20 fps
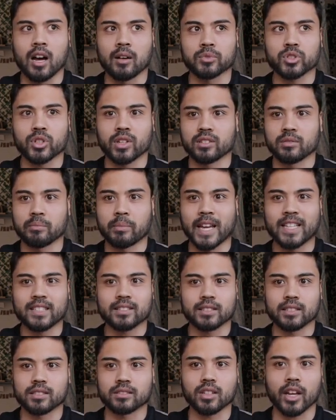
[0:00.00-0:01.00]
try to
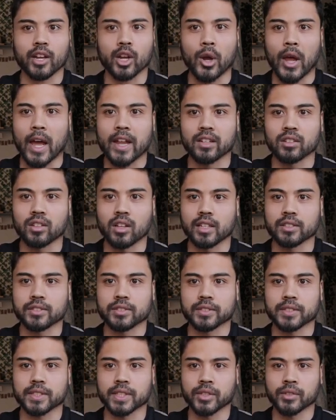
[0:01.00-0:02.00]
basically psychoanalyze
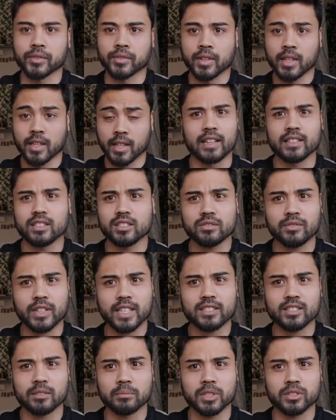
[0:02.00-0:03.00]
yourself. And this is
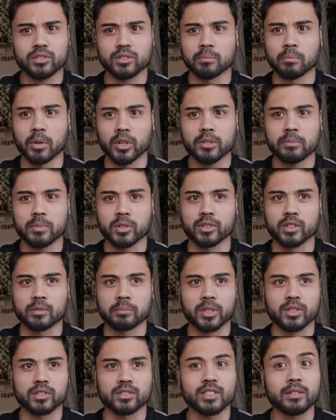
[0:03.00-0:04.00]
very similar to bodybuilding,
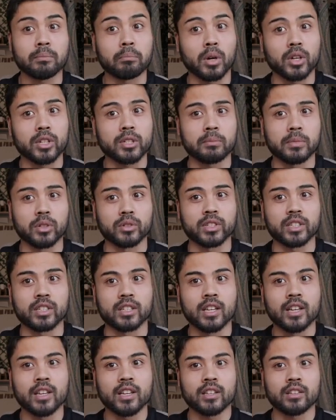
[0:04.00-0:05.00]
because in bodybuilding,
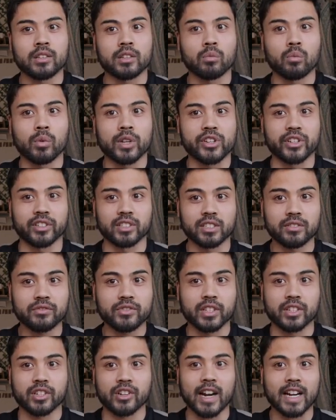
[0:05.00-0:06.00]
when you're
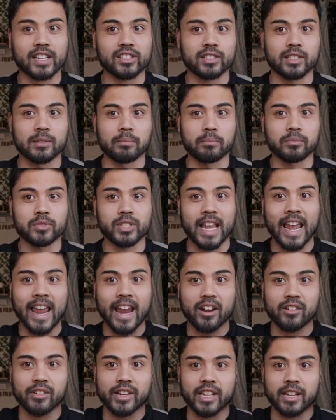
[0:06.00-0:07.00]
lifting, you're actually
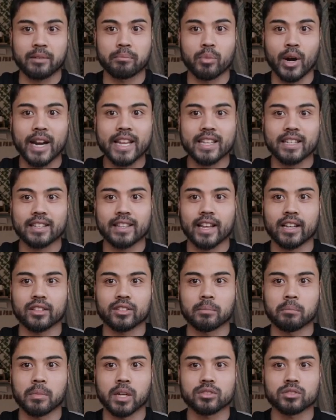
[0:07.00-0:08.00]
tearing and breaking down
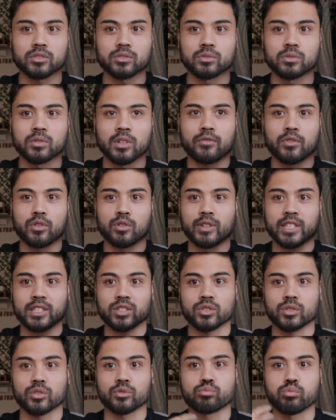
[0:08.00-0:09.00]
the muscle for it
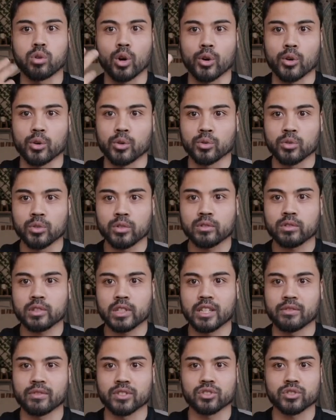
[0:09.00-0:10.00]
to grow
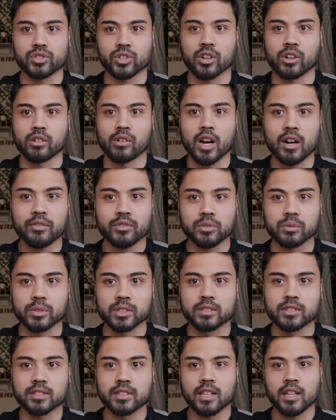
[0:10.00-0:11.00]
even stronger
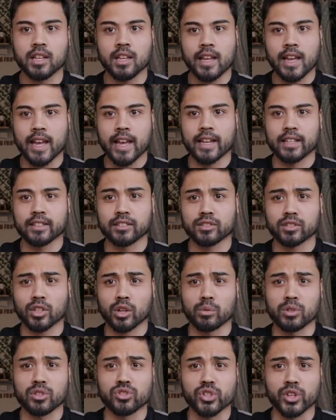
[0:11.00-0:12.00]
afterwards. And so
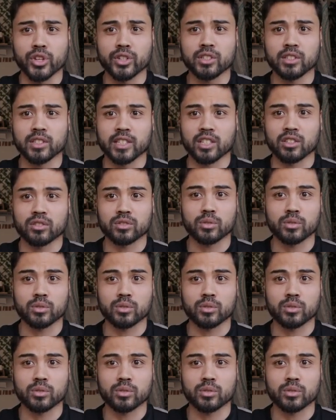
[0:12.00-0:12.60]
with journaling, you're